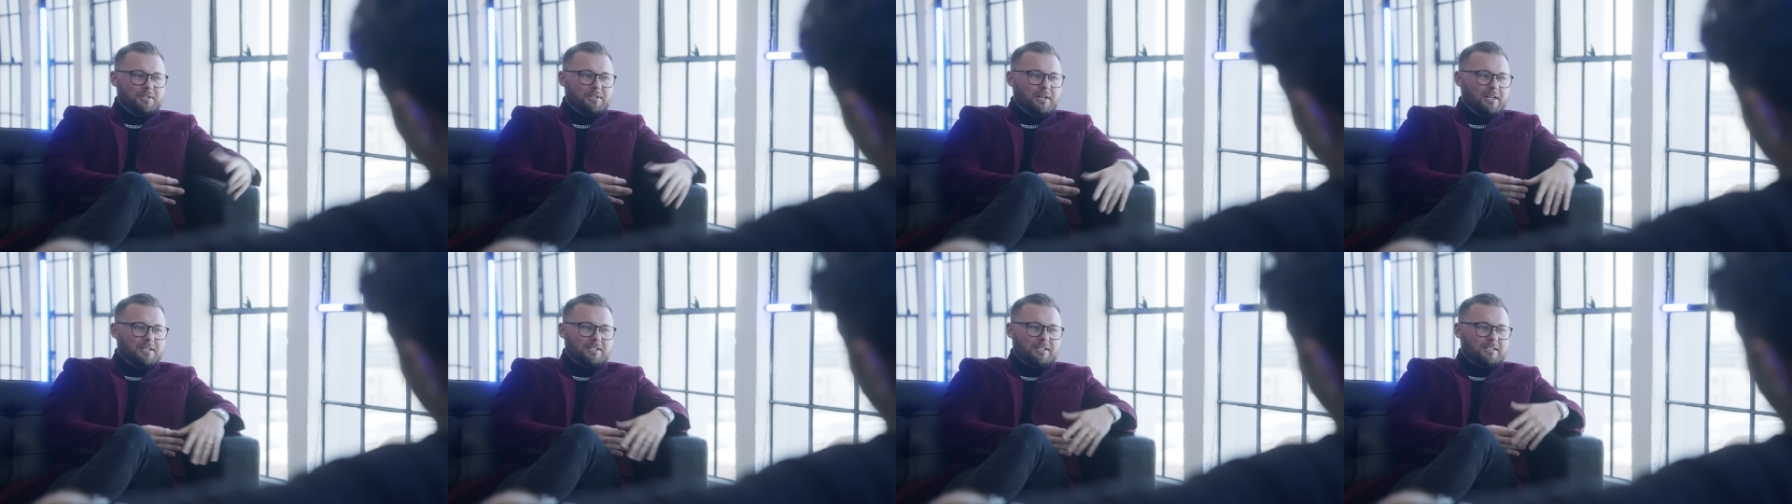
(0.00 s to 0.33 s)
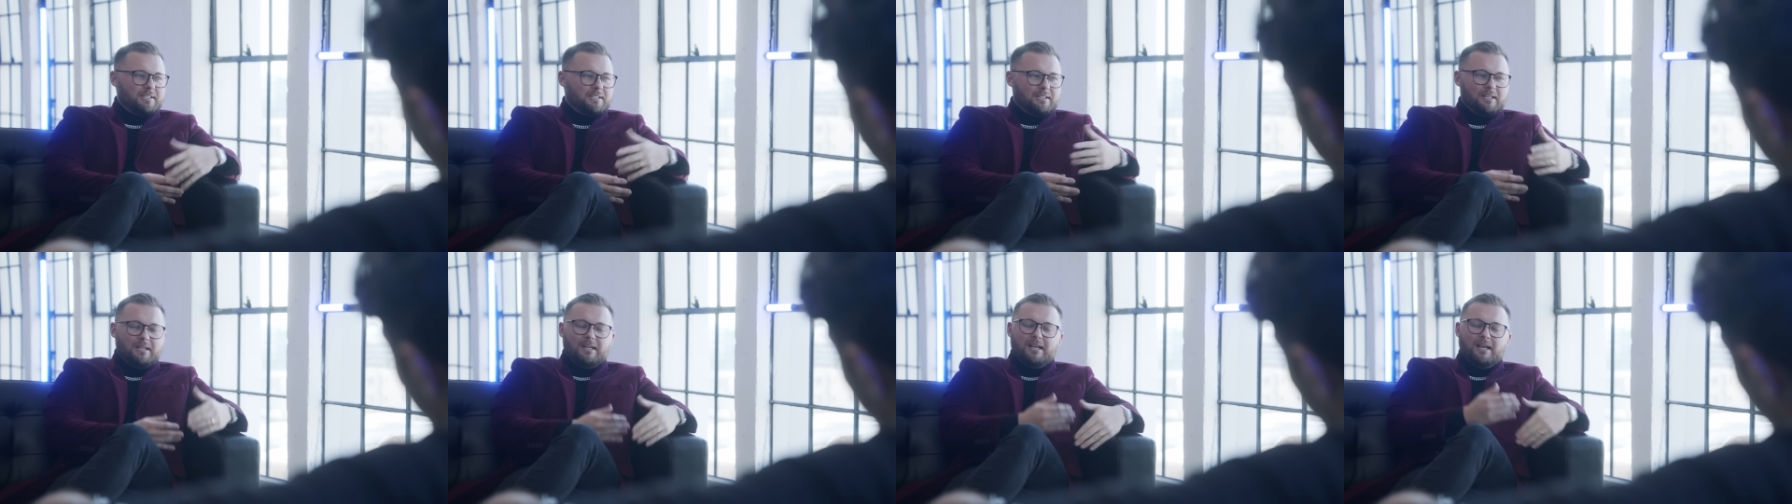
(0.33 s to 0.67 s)
And I
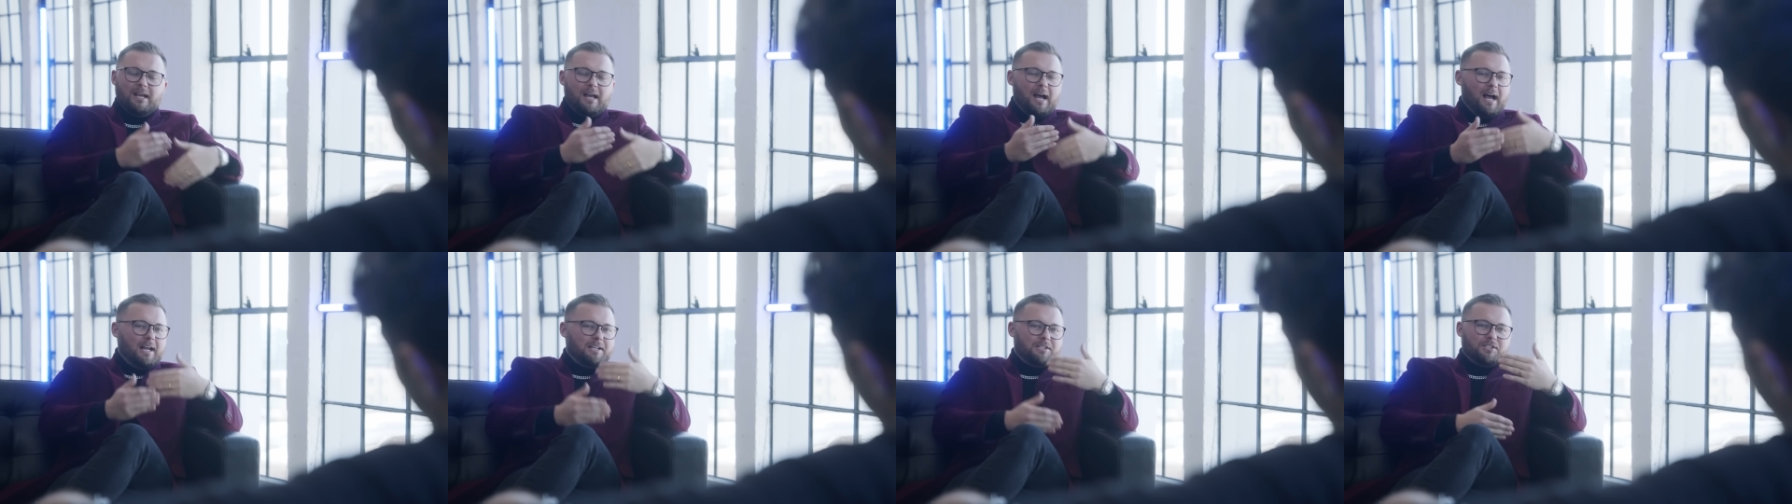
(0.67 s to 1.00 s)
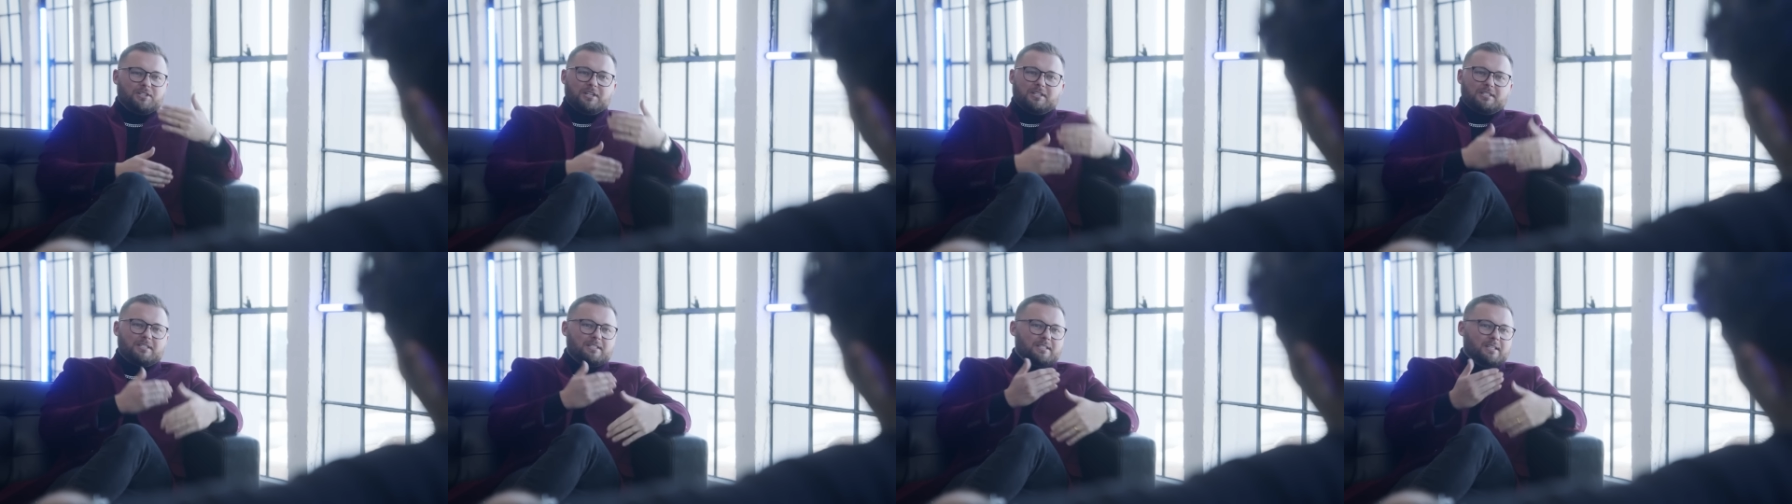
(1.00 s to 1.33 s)
just, I was
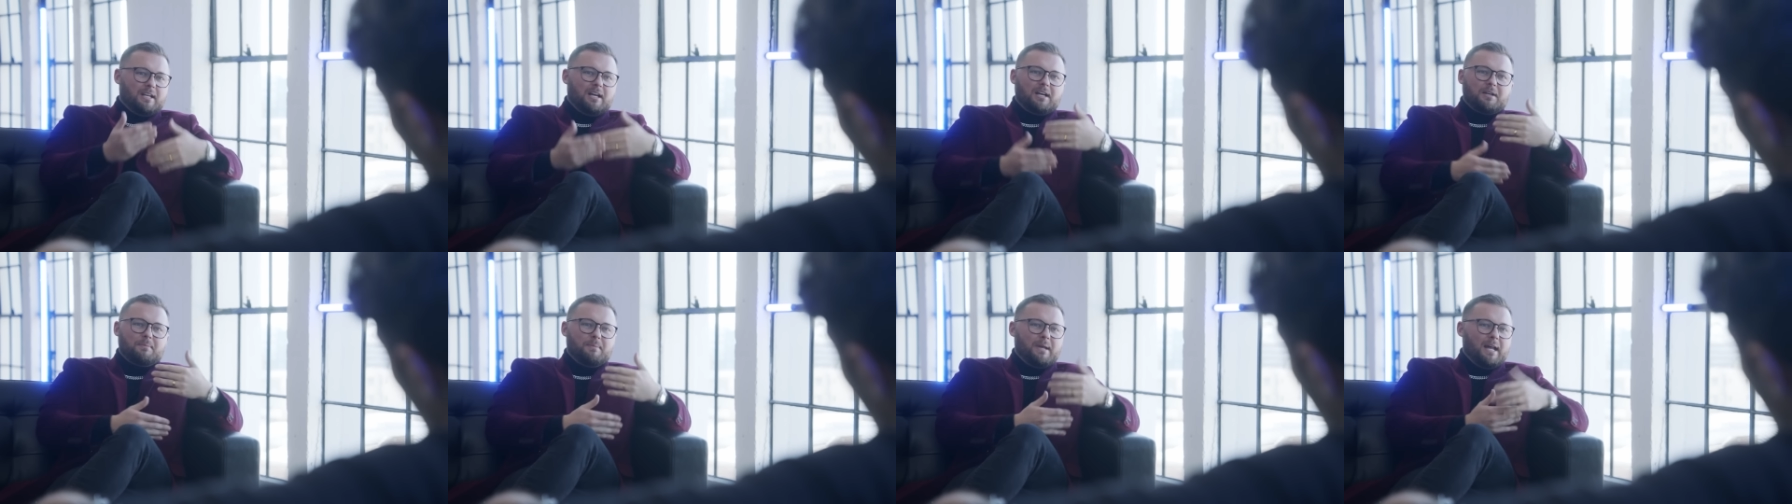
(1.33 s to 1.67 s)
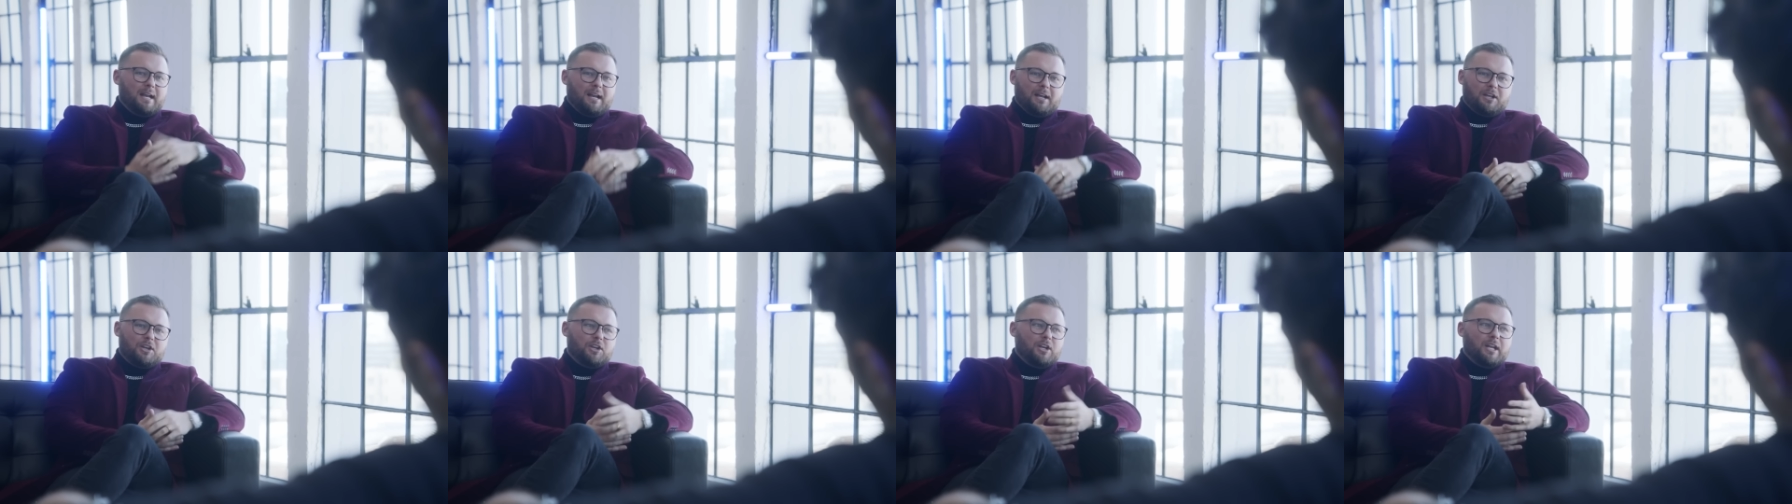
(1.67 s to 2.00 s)
just stuck,
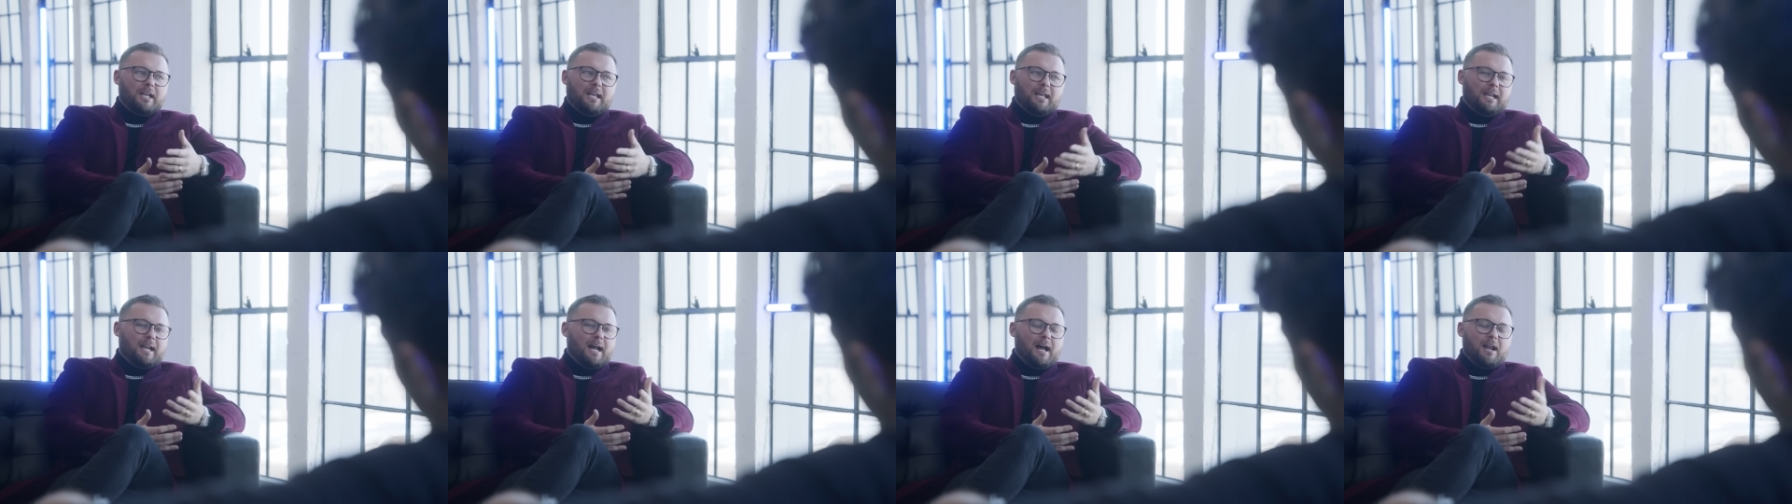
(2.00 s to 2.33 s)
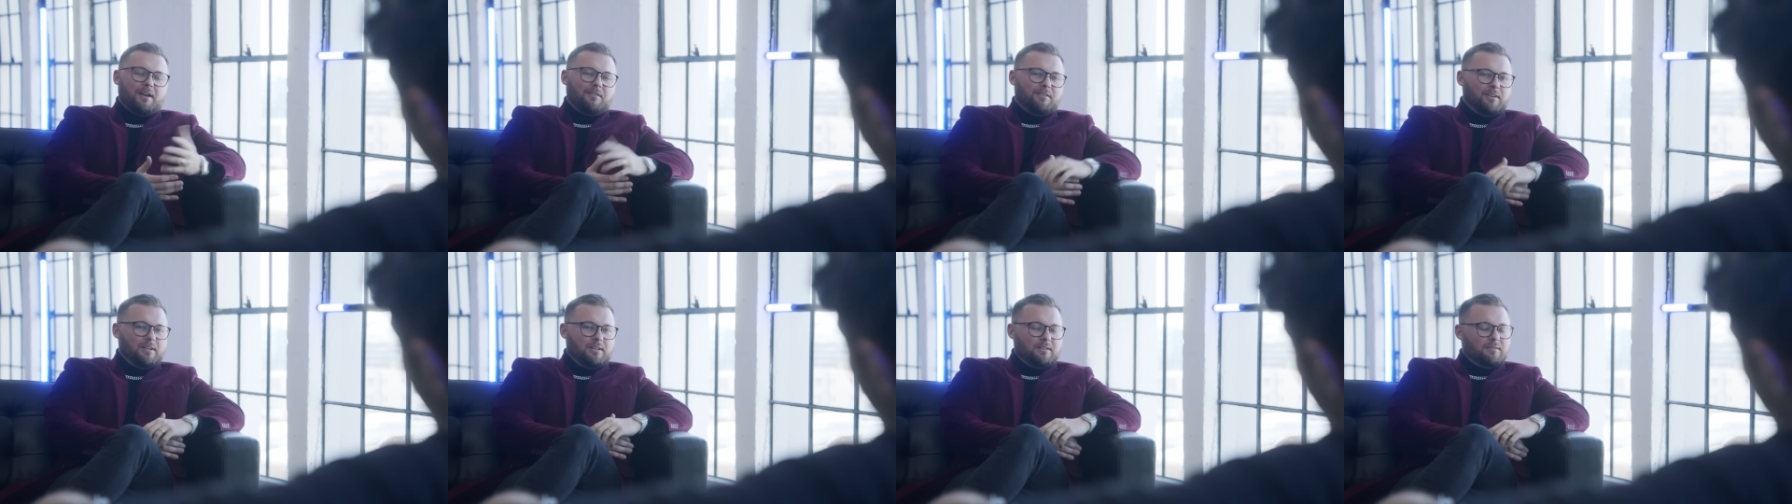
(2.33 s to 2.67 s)
man. I couldn't get
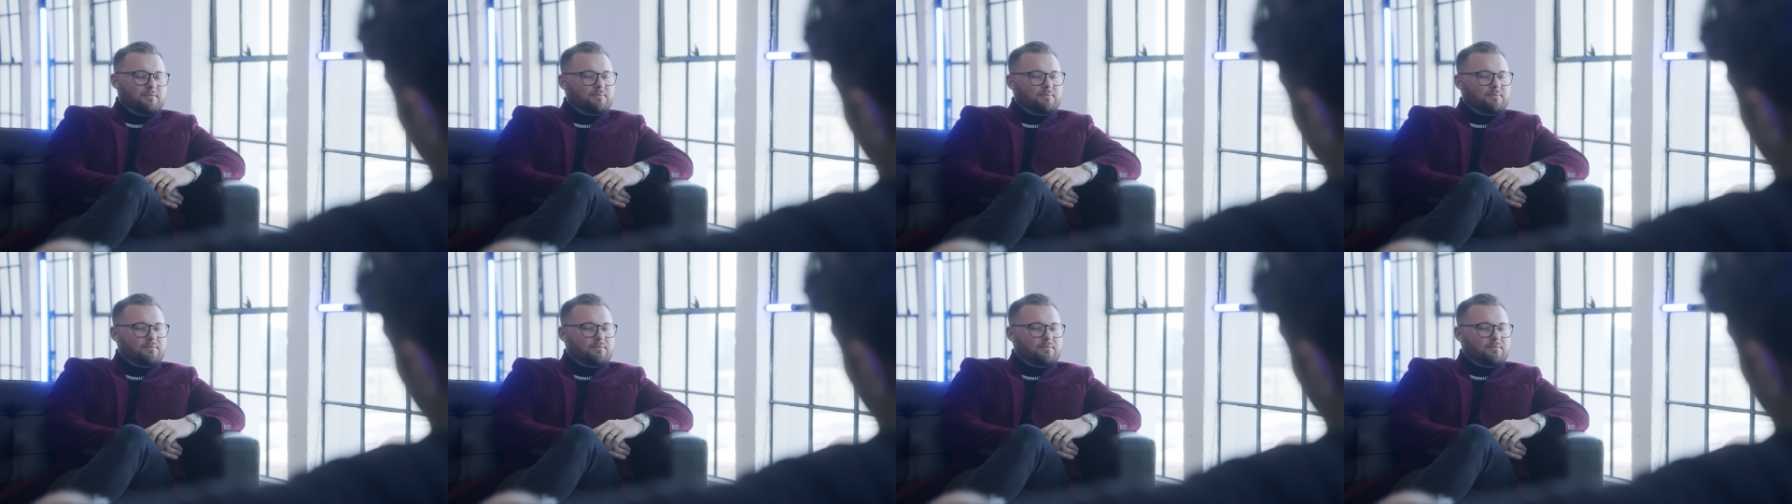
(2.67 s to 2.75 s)
out of it.